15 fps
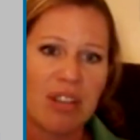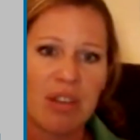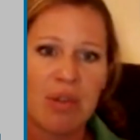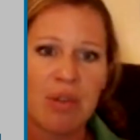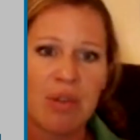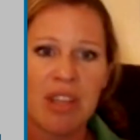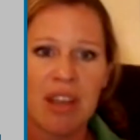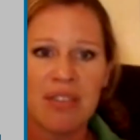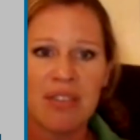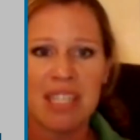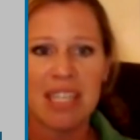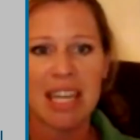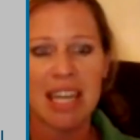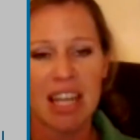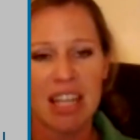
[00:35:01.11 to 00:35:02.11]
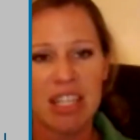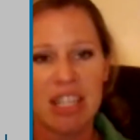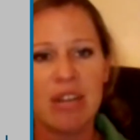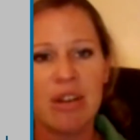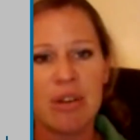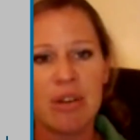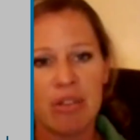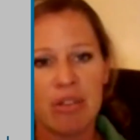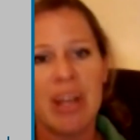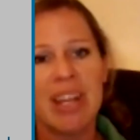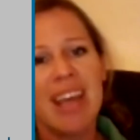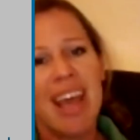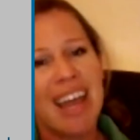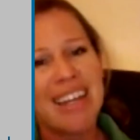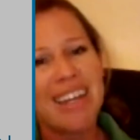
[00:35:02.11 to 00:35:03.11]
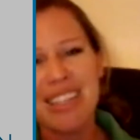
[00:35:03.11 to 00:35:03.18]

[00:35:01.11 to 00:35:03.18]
So a dive centre can actually look through it.